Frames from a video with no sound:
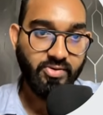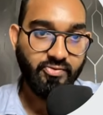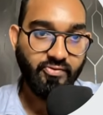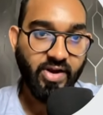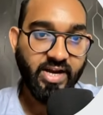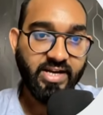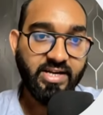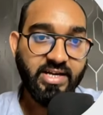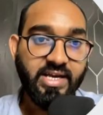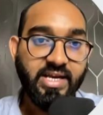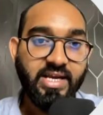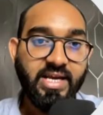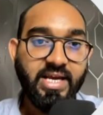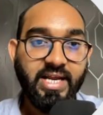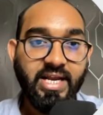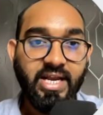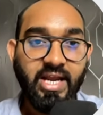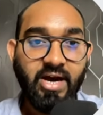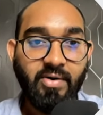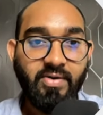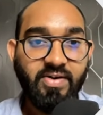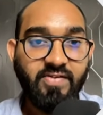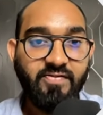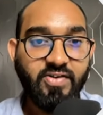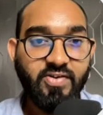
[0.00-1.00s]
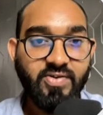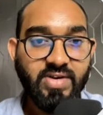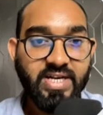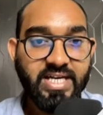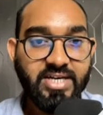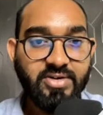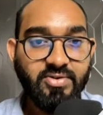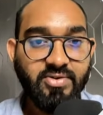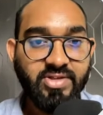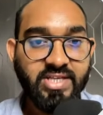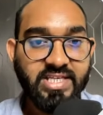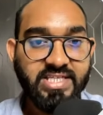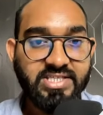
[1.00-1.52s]
Right now, if you click
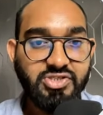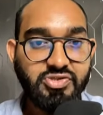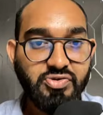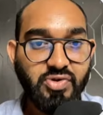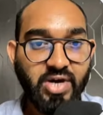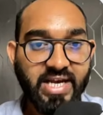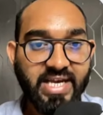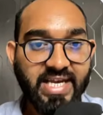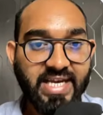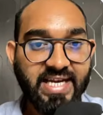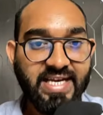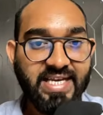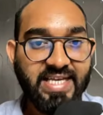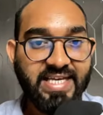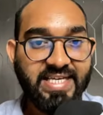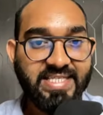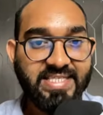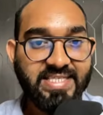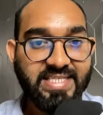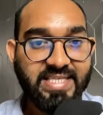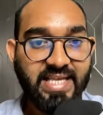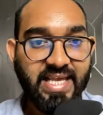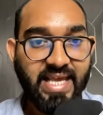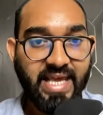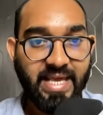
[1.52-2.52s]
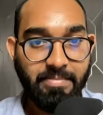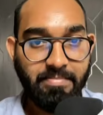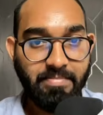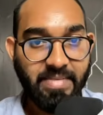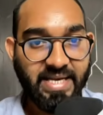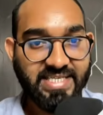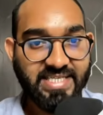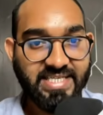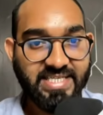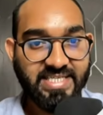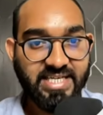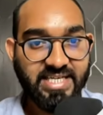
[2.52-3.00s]
on this tracking links basic tier